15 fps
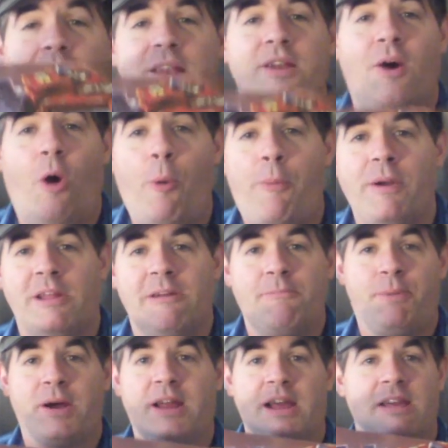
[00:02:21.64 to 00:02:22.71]
wait to open
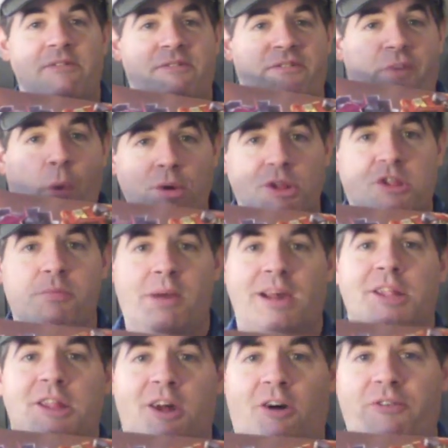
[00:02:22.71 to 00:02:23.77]
it, but I forced
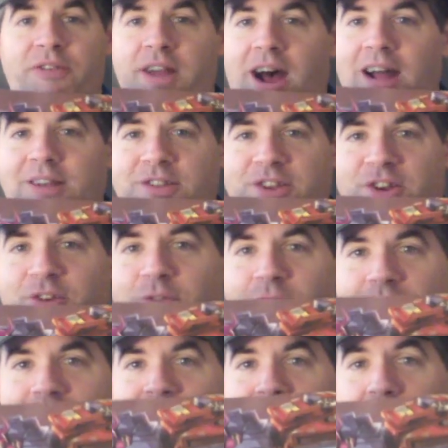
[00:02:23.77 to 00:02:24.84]
myself not to
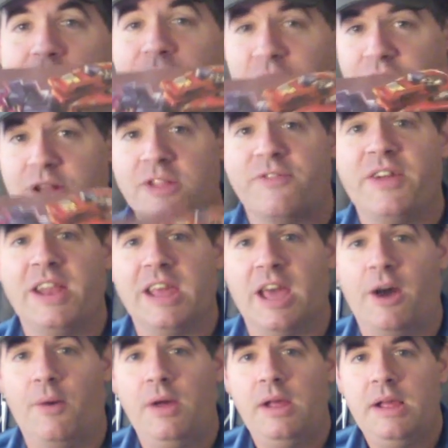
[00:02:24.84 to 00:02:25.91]
for this video.